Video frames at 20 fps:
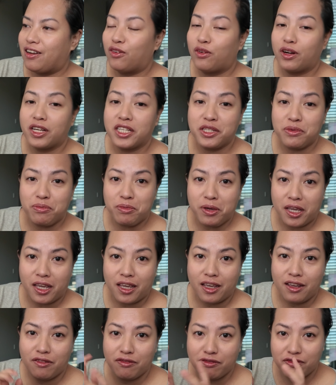
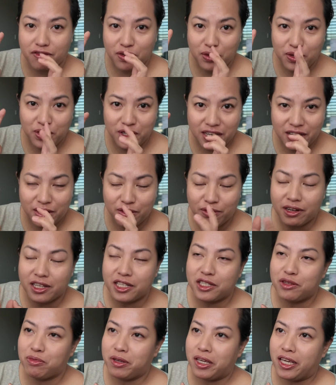recipe, Fuji
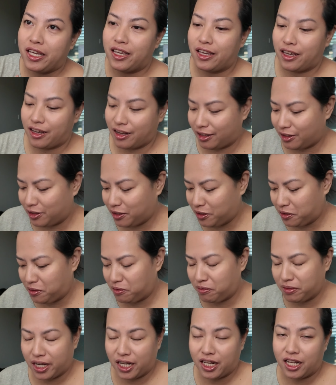recipe,
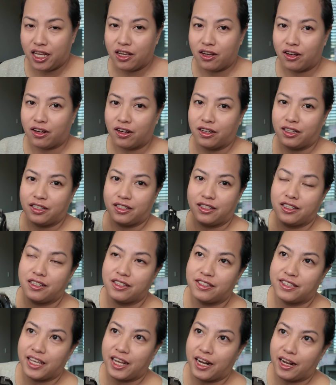into my Nikon
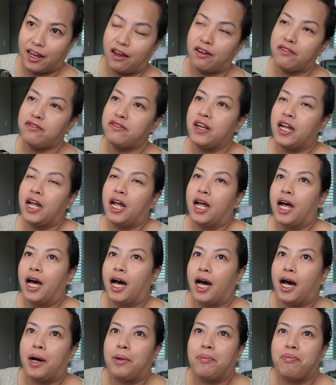ZF.
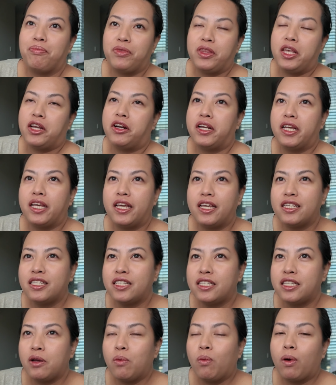There
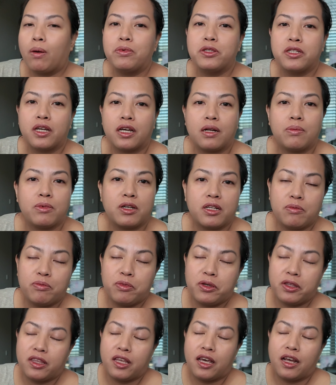is a website, I'm going to
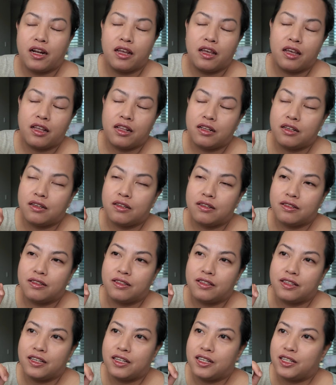put that in
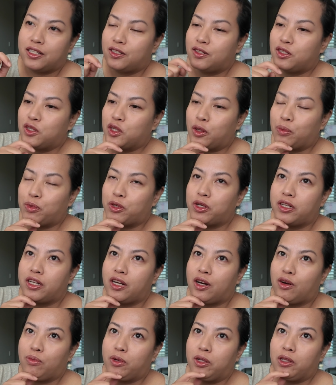the
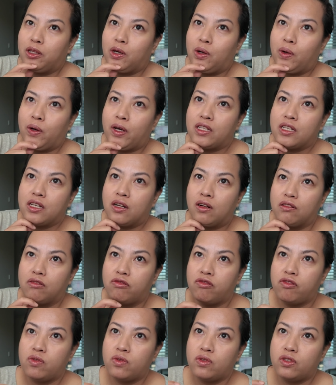description down below. It's
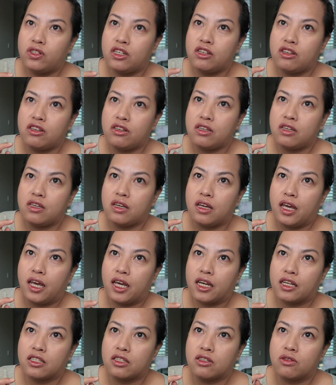called
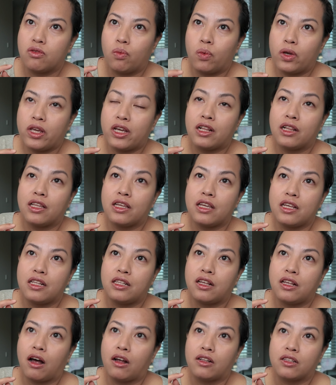
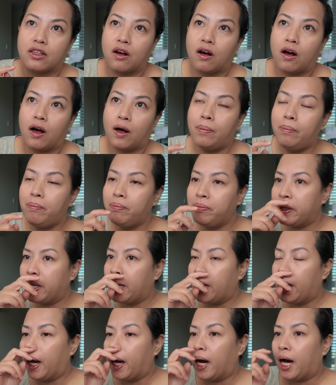fujixweekly.com,
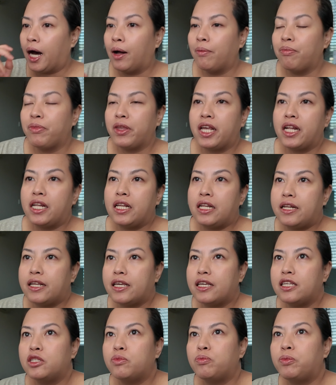and
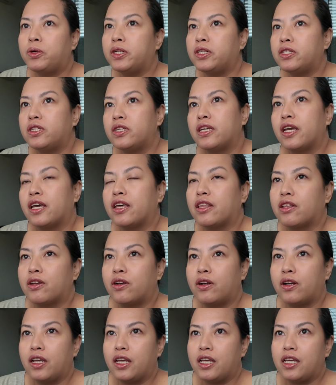he's put
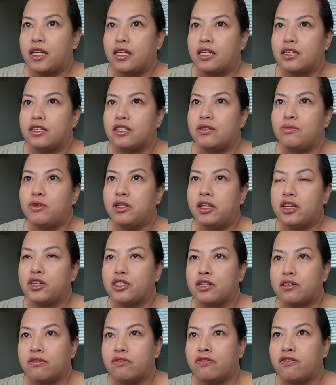together a
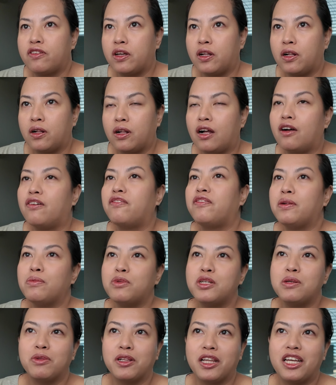simulation
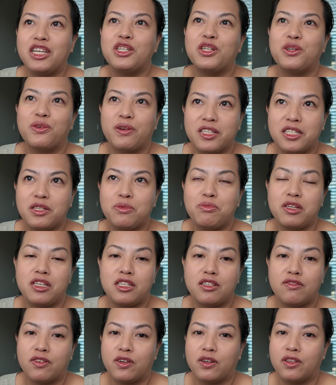film simulation
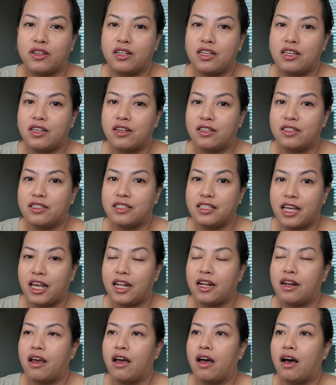recipes for the Nikon
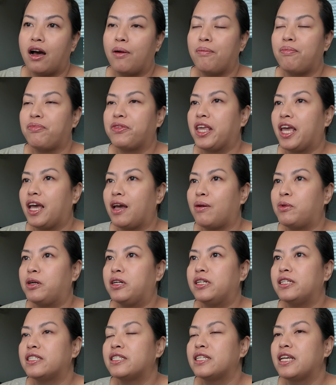Z
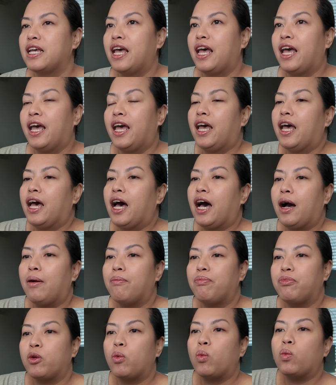cameras.
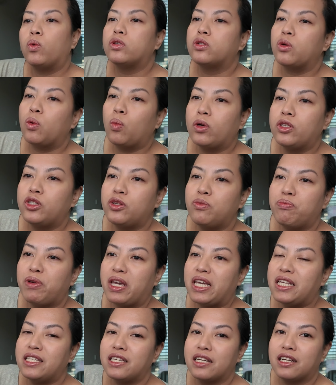So what you
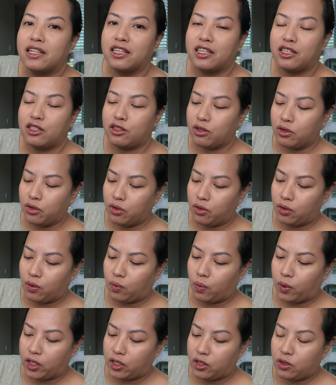basically do
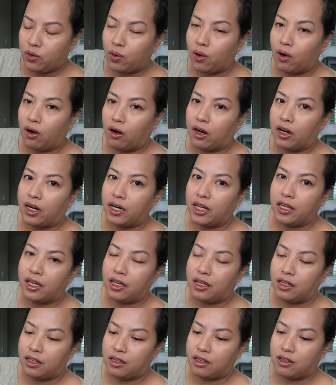when you are
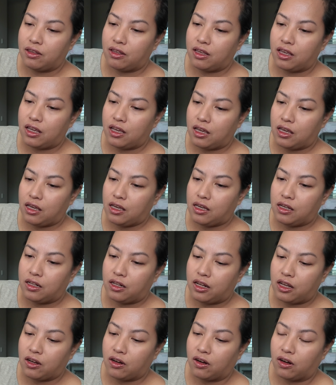in the
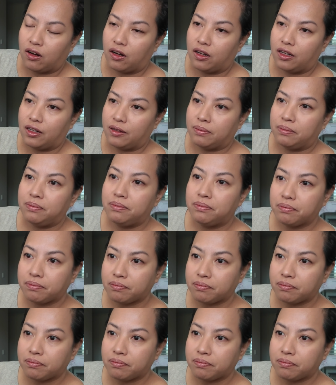Nikon